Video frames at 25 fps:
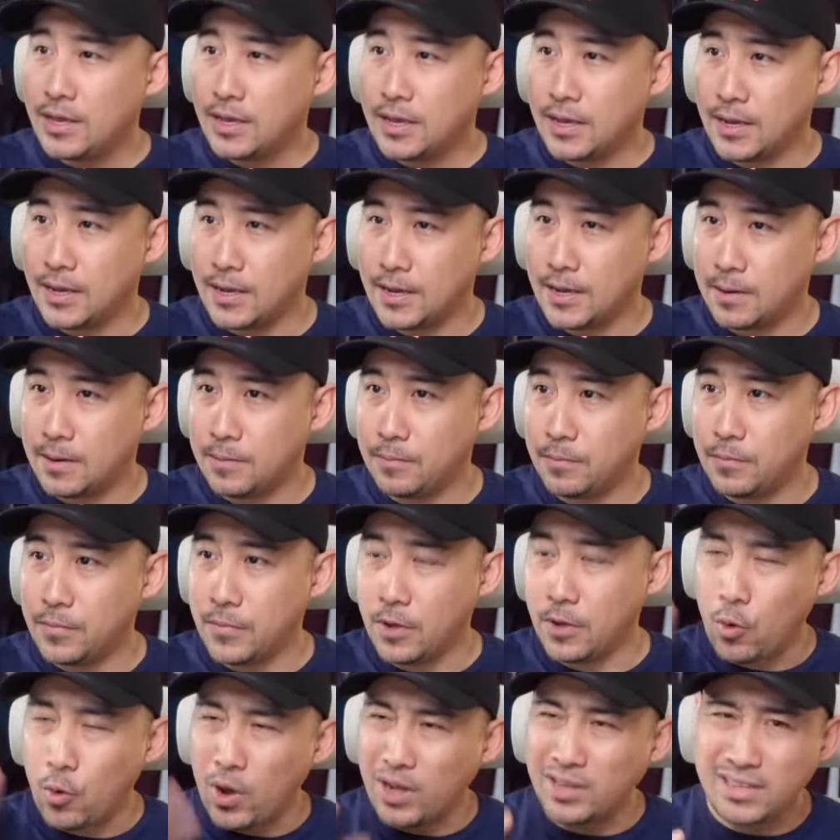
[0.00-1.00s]
a
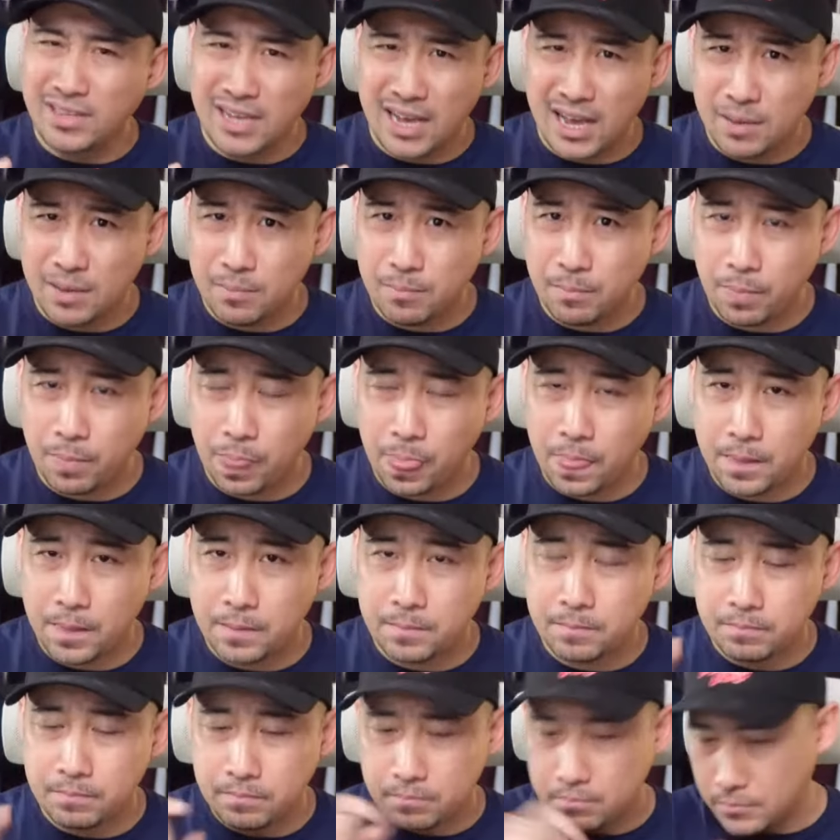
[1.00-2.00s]
one-time
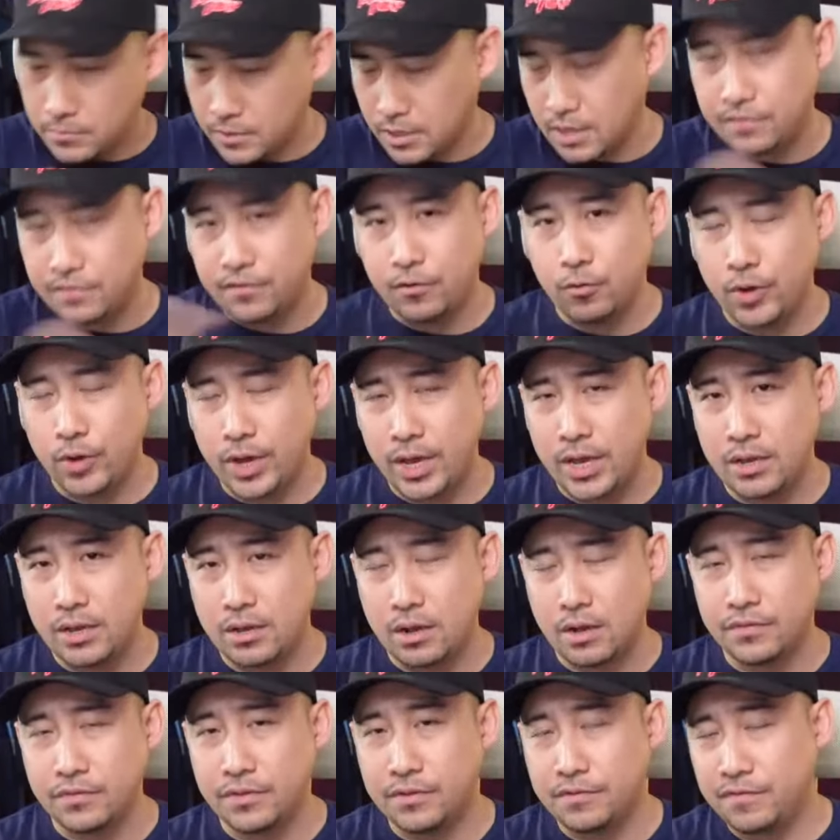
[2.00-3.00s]
giveaway
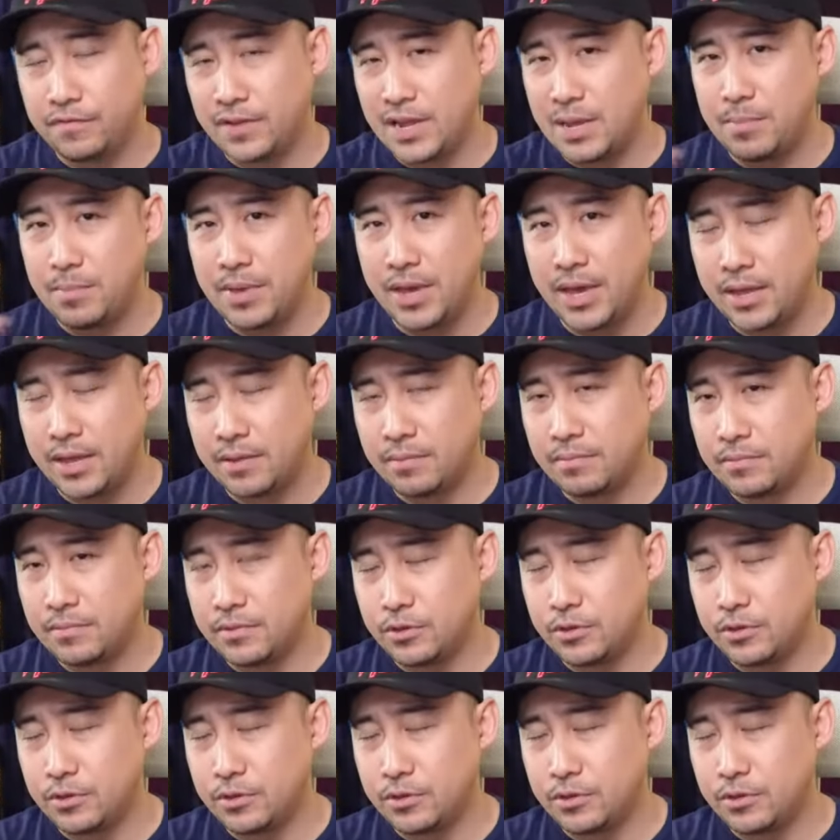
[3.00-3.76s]
of the flame hit.